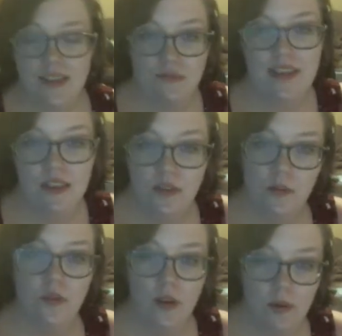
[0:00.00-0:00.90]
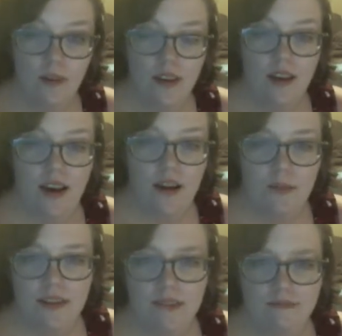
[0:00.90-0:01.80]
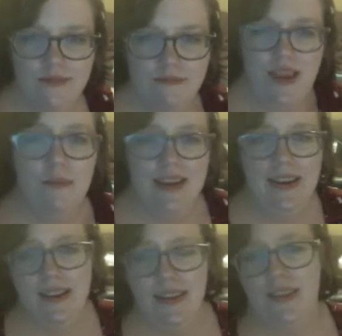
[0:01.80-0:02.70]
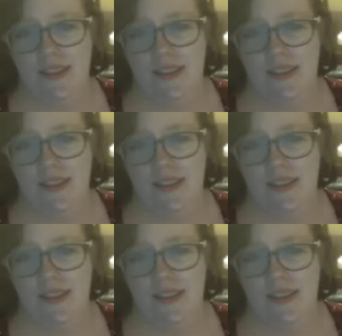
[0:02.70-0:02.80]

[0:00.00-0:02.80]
I was on YouTube, and